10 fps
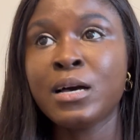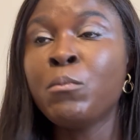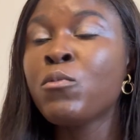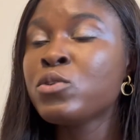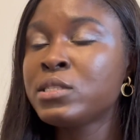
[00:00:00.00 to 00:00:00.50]

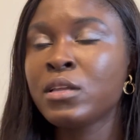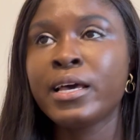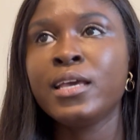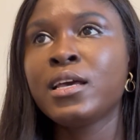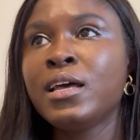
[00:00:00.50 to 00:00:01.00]
Most,
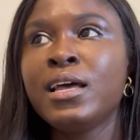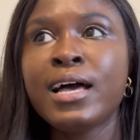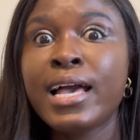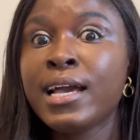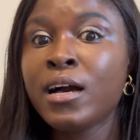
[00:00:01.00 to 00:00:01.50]
like,
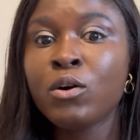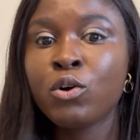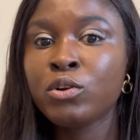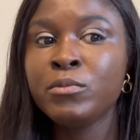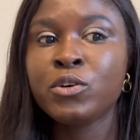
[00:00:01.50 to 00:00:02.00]
I can't
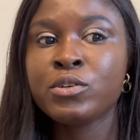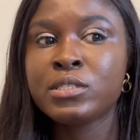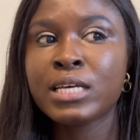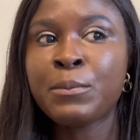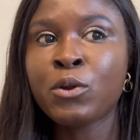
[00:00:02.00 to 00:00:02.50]
conclude because
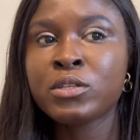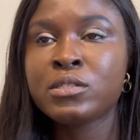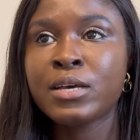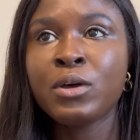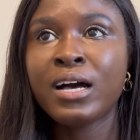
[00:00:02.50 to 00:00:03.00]
I
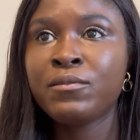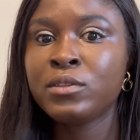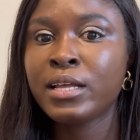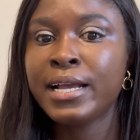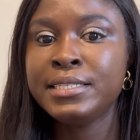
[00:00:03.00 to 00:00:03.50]
don't have
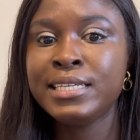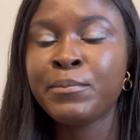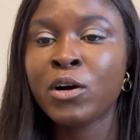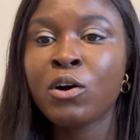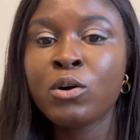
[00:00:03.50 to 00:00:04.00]
idea
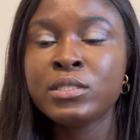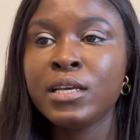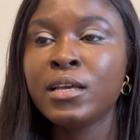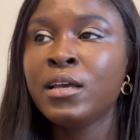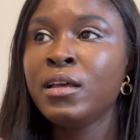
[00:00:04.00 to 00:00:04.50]
about all the